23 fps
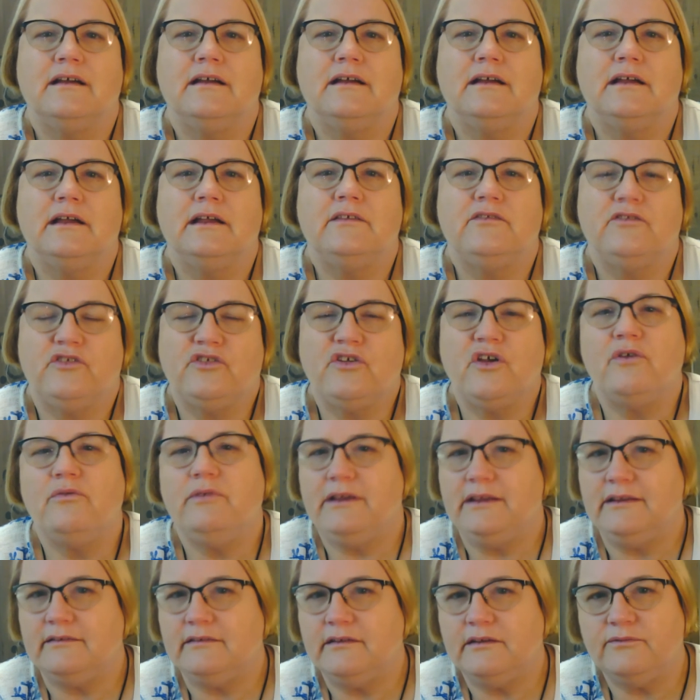It's so
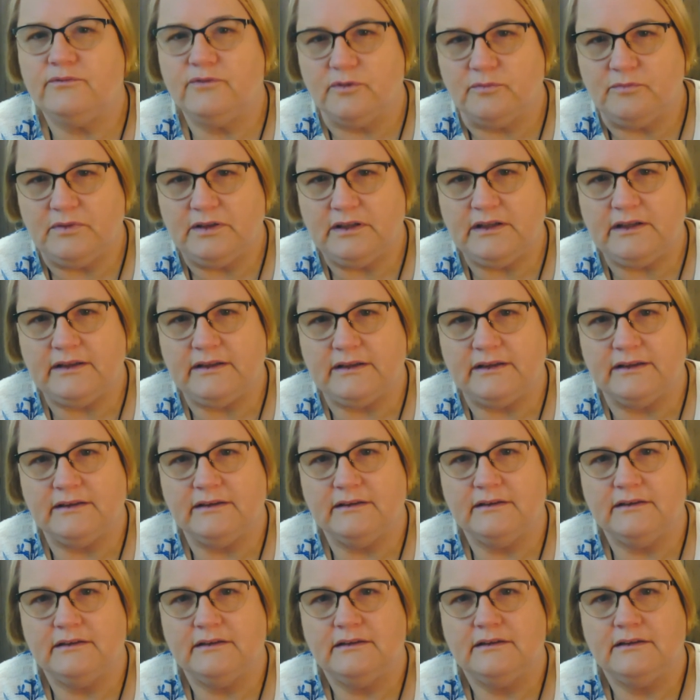easy for me
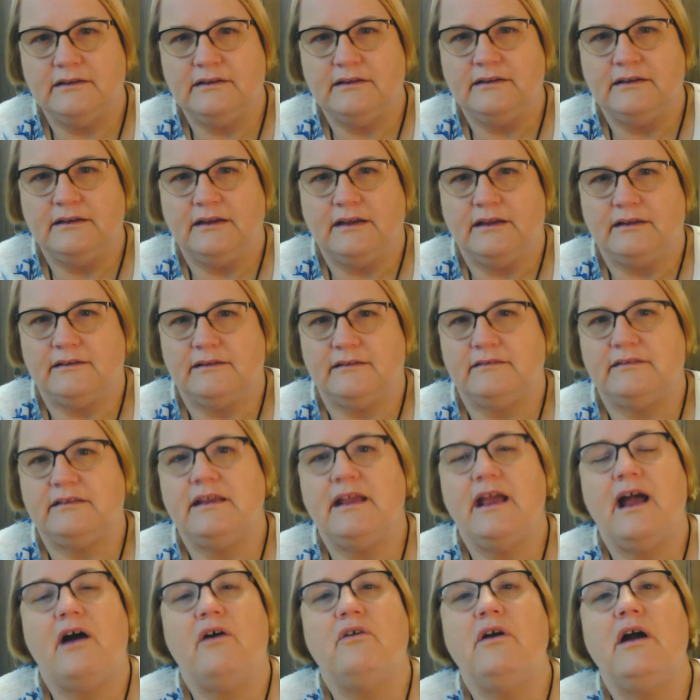to see
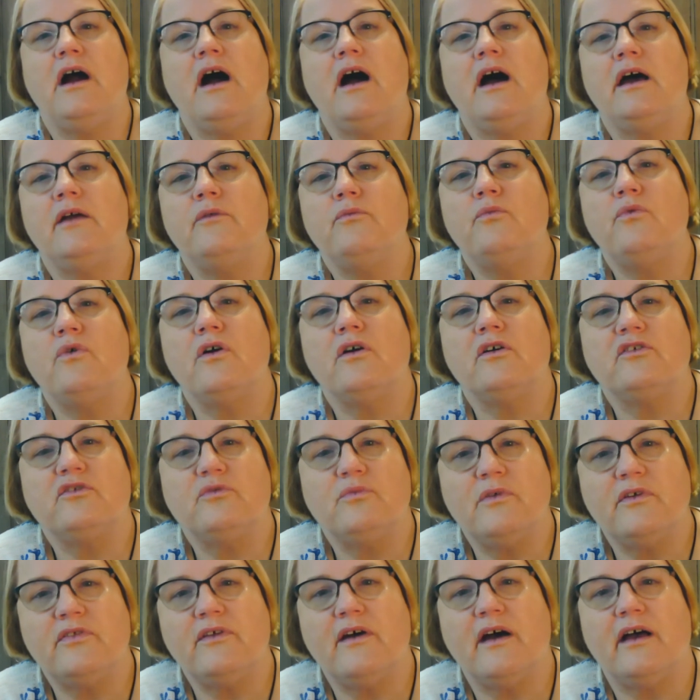how God works
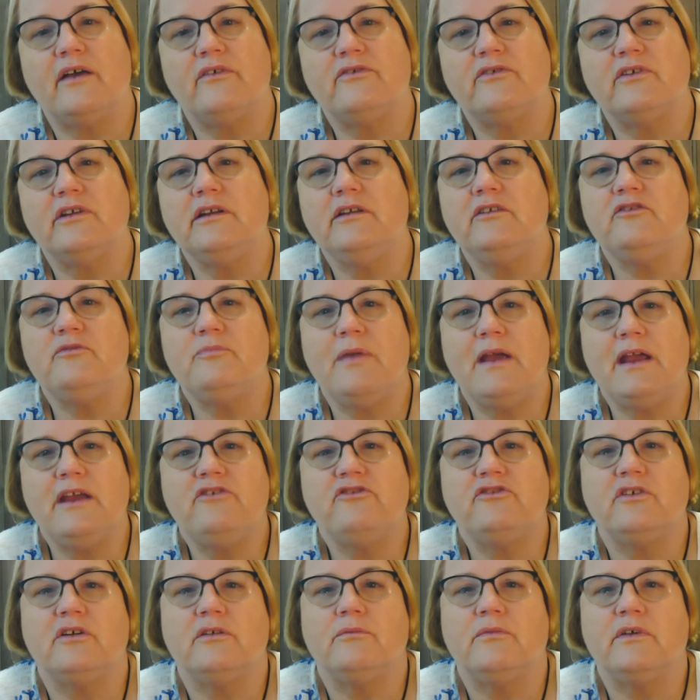with us and is
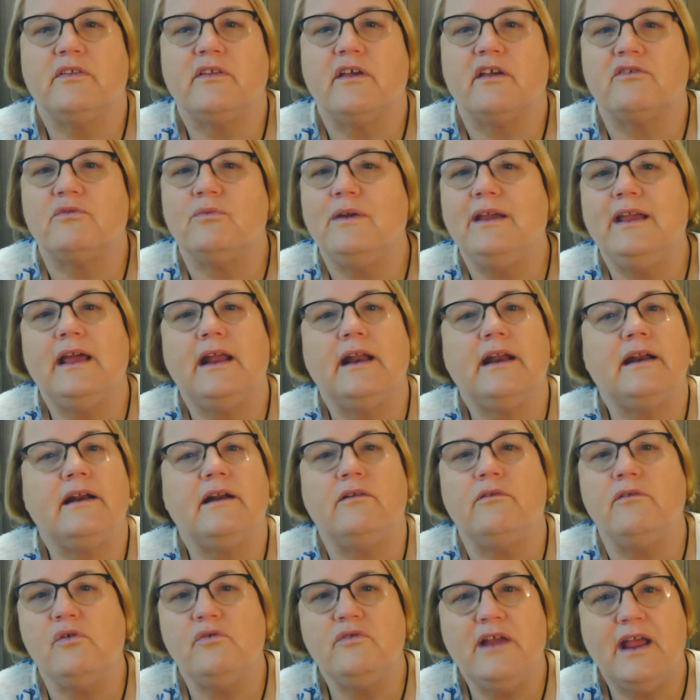patient with us. We get in
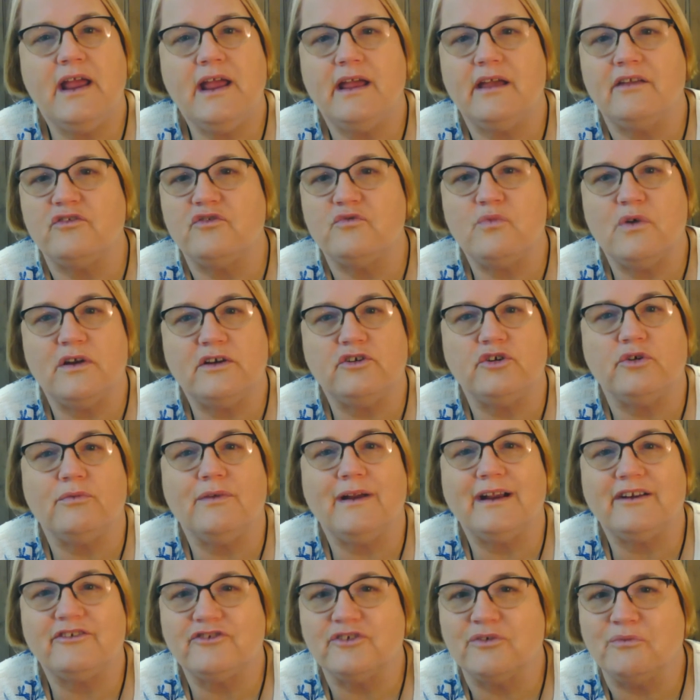our own heads what
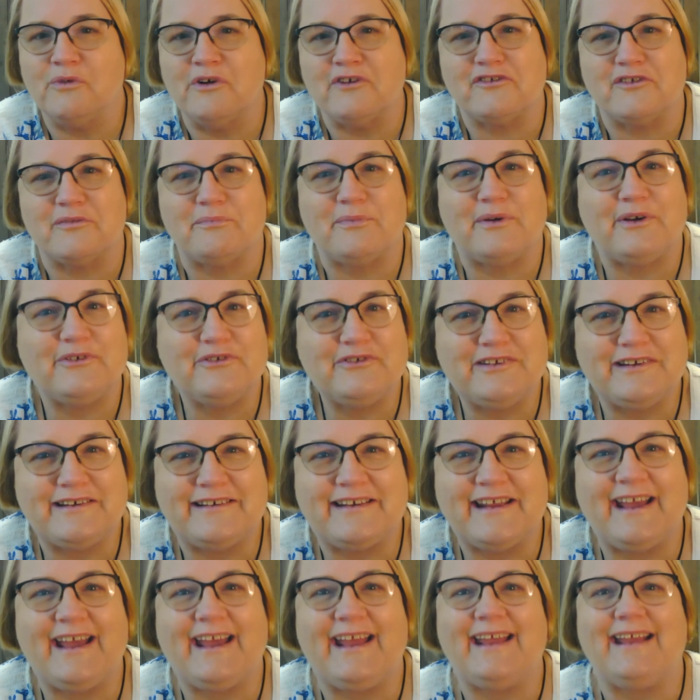direction we're supposed to
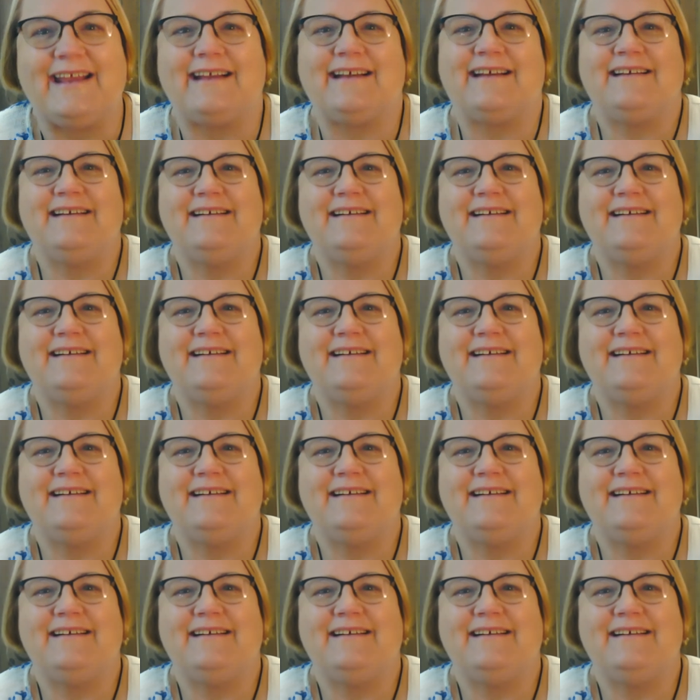take.